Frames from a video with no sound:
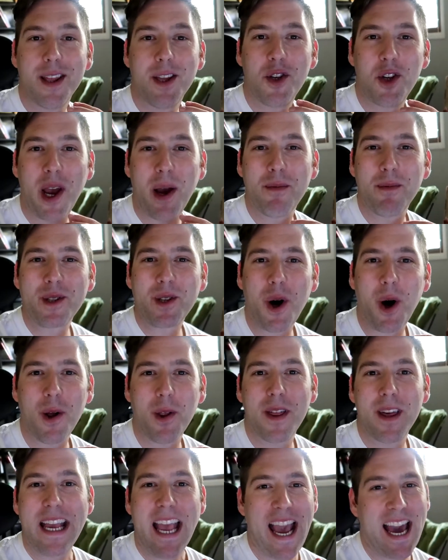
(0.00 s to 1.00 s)
The jam was
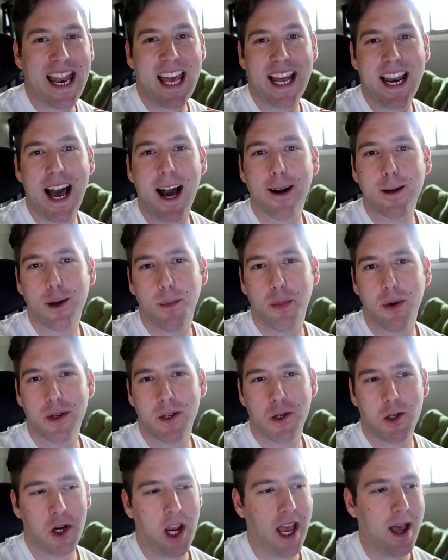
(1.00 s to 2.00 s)
called the Cat and
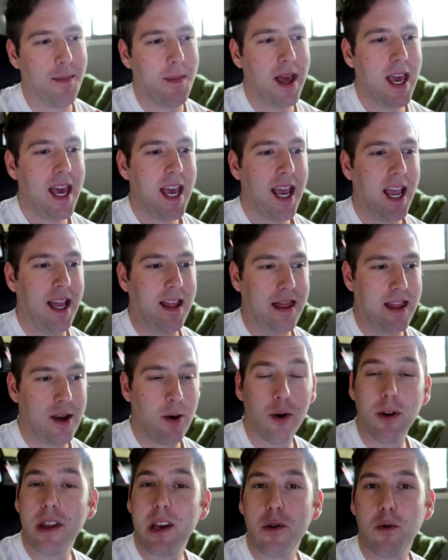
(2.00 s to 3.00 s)
Octopus Jam, and the
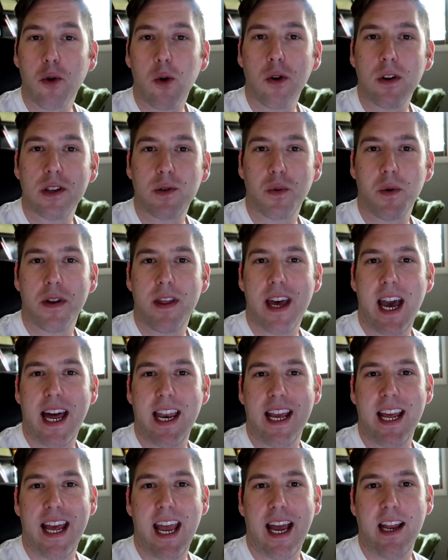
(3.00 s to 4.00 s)
only rules were
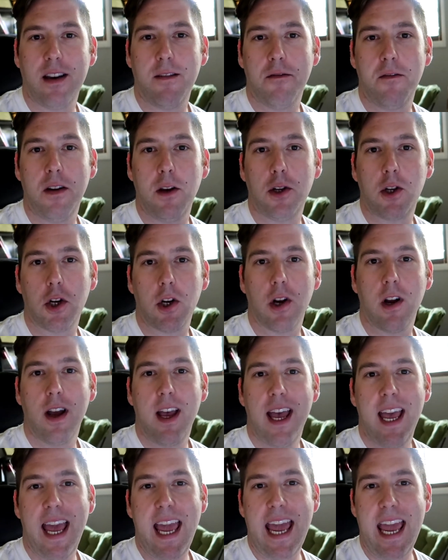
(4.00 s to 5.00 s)
that it had to feature
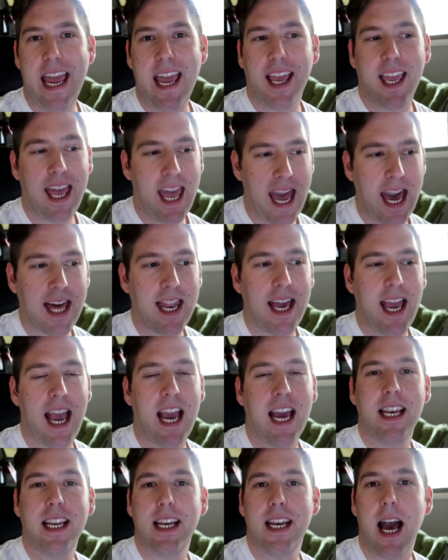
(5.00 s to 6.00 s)
a cat
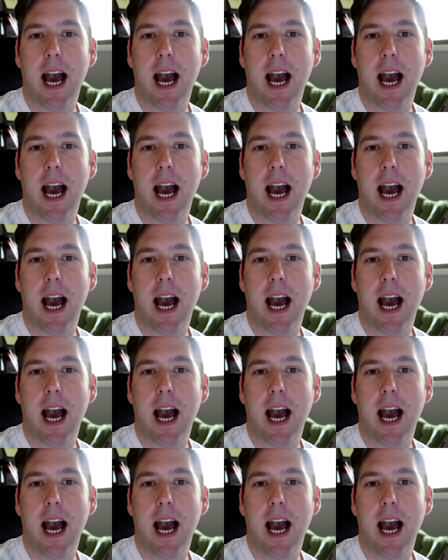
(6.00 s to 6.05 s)
and an